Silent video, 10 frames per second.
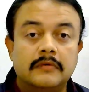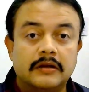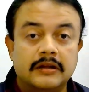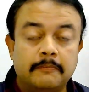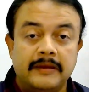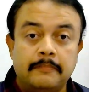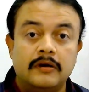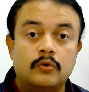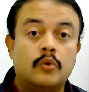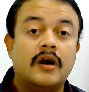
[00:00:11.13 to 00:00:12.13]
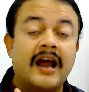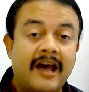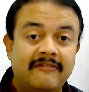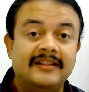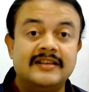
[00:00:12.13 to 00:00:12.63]
the people who are
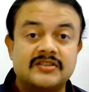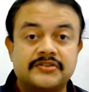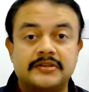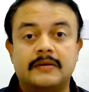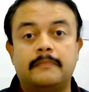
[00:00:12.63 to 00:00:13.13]
having these